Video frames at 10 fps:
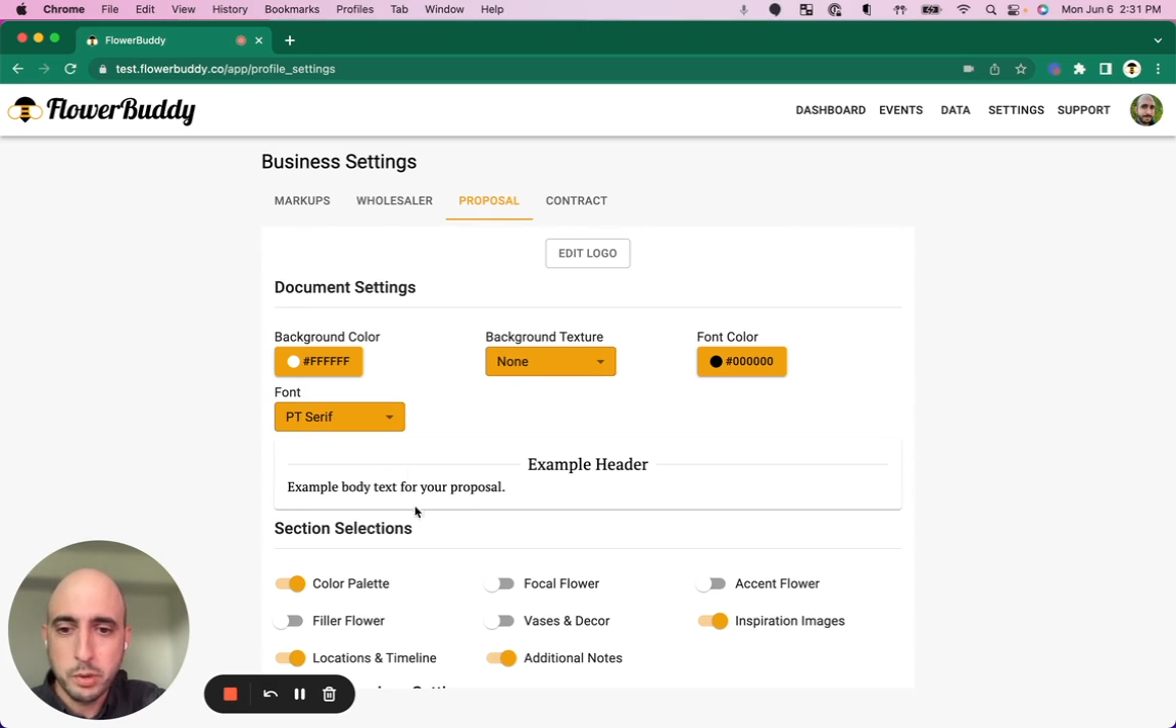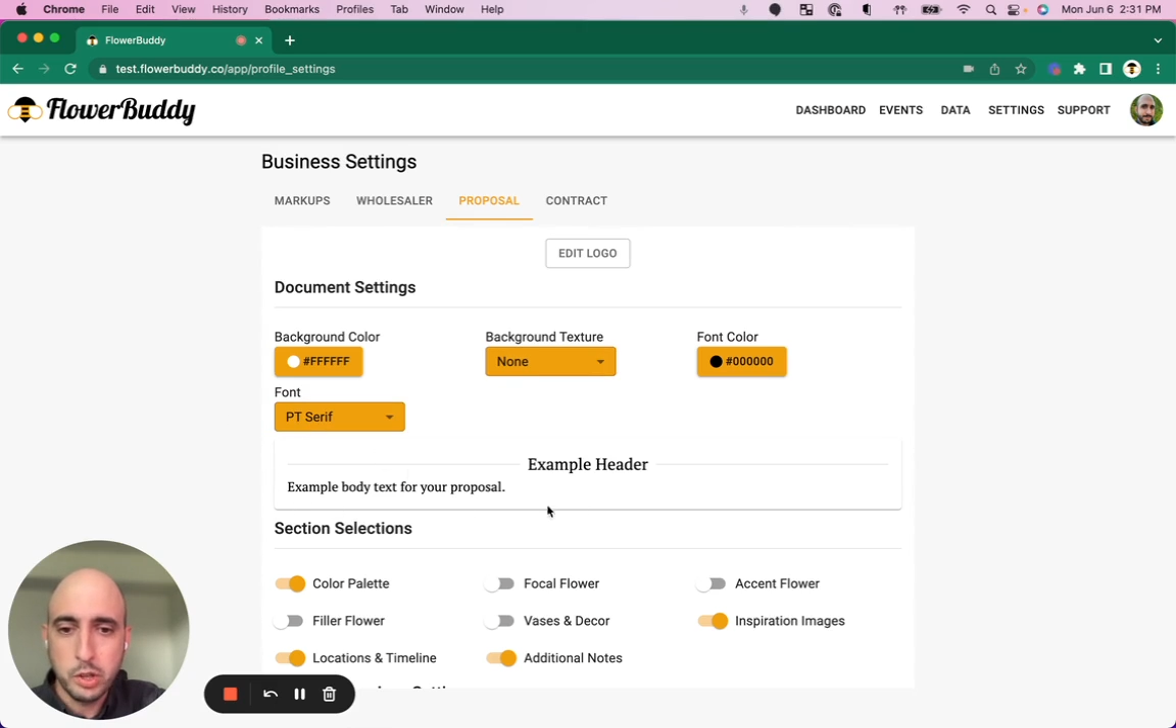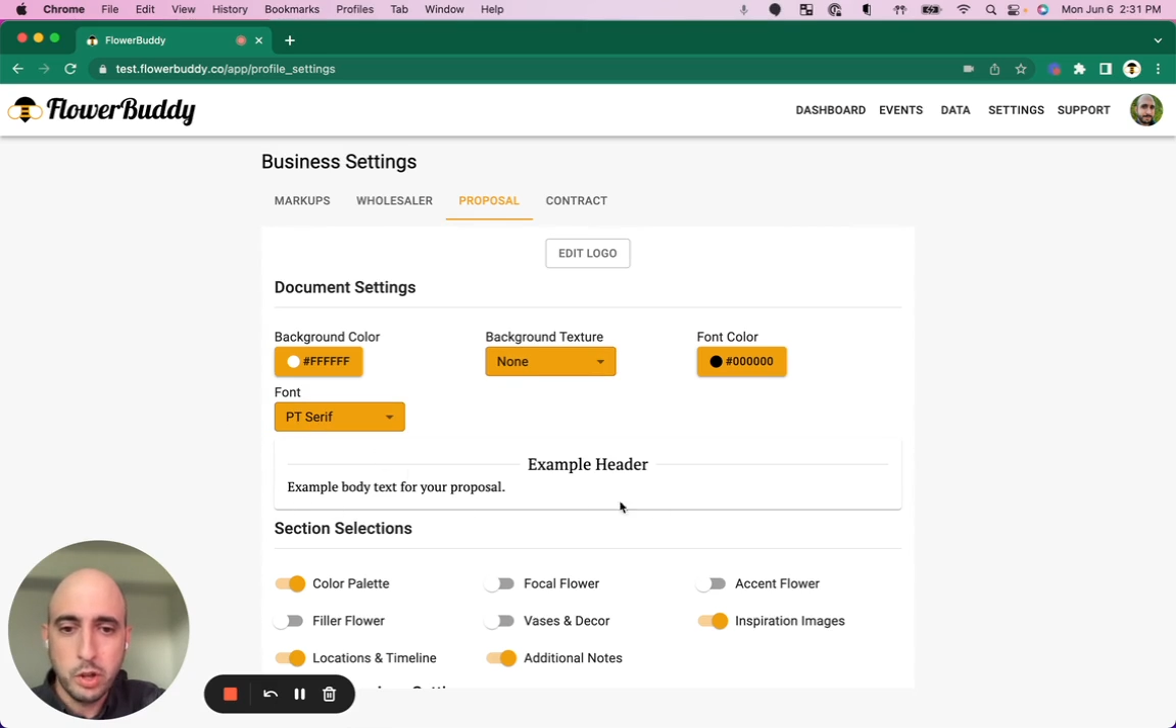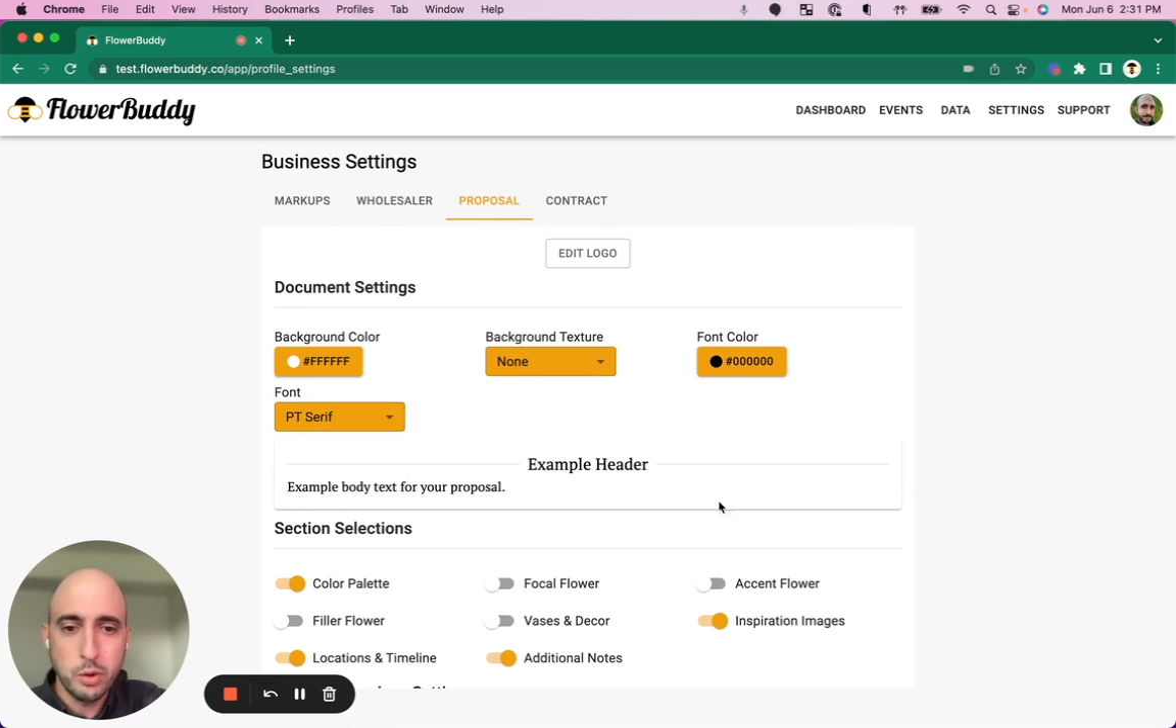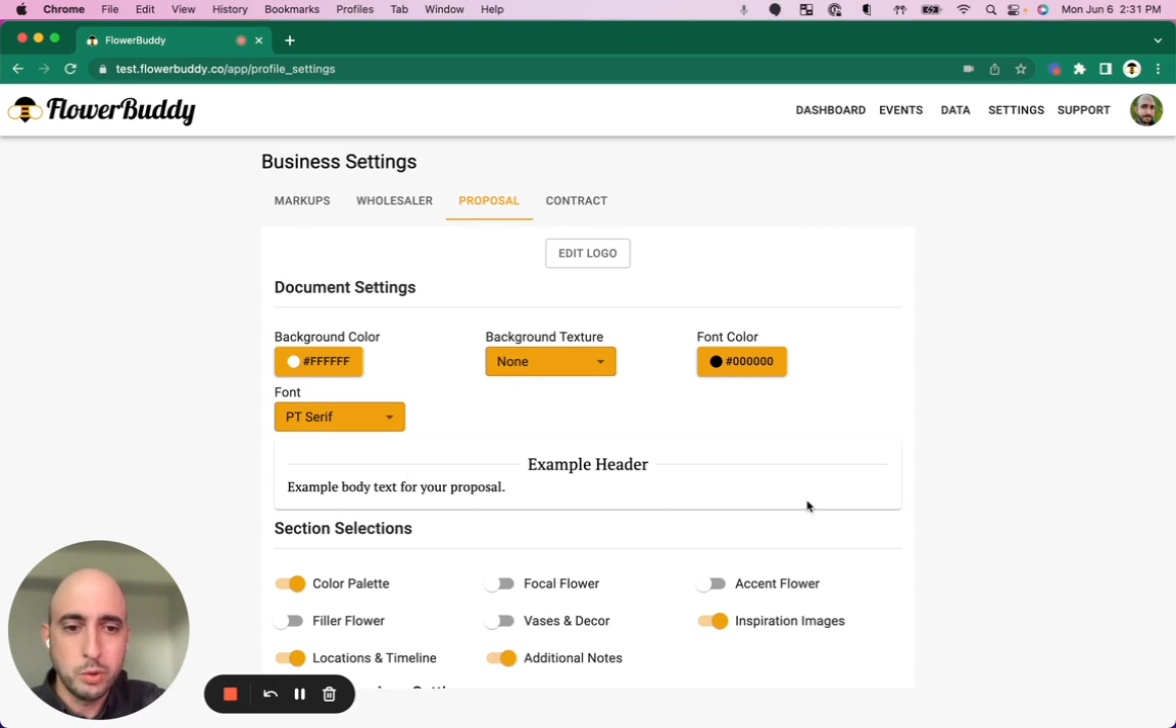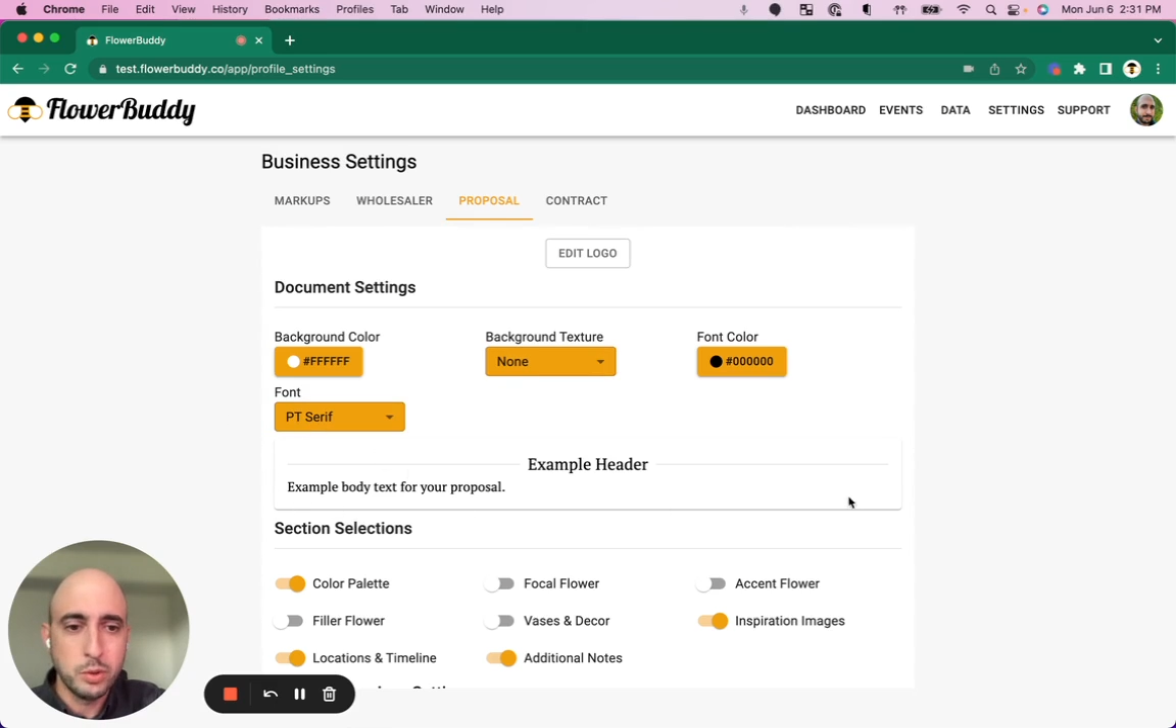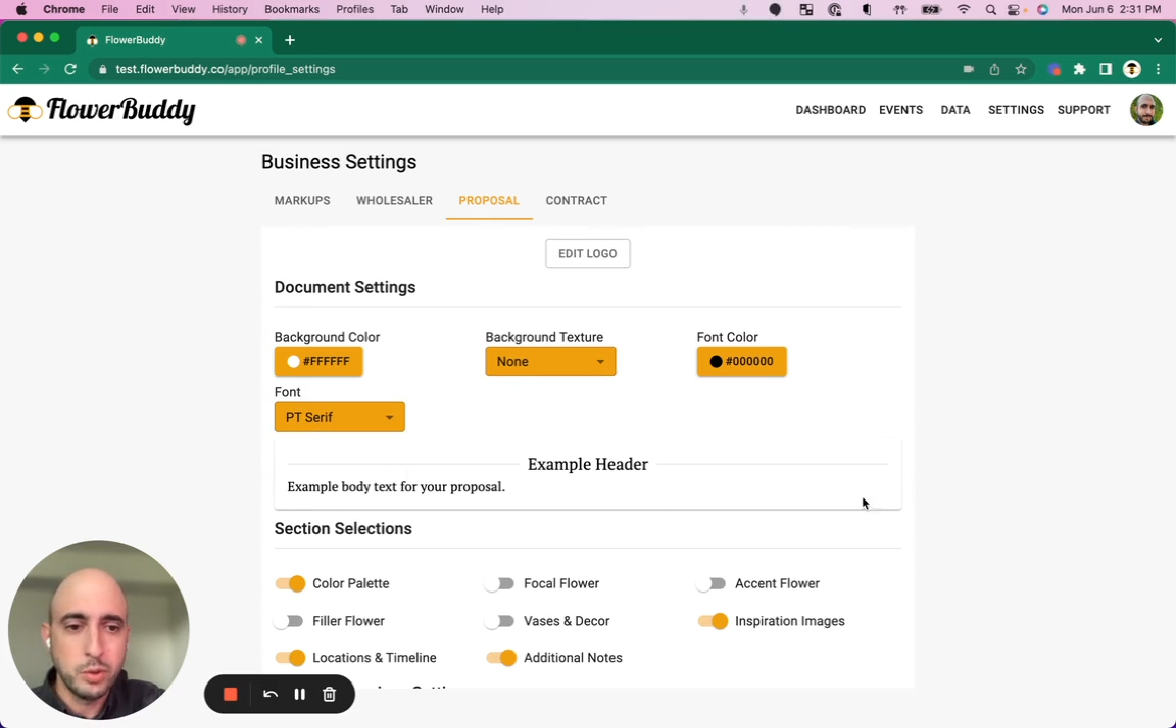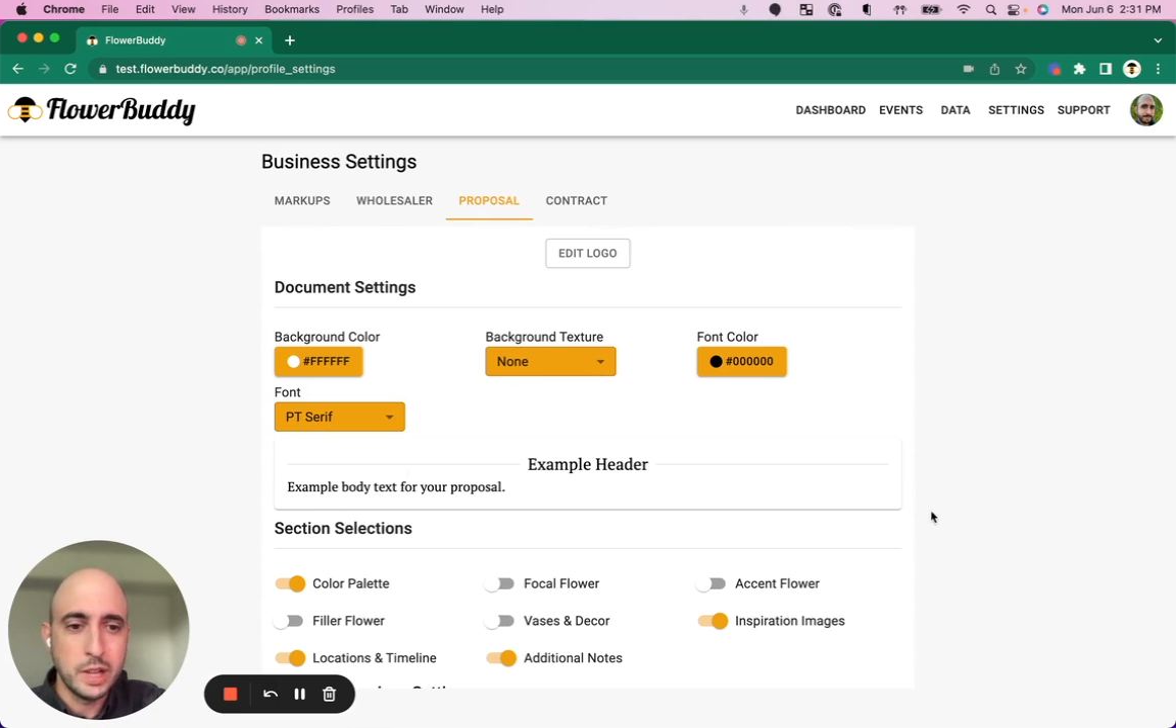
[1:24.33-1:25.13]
below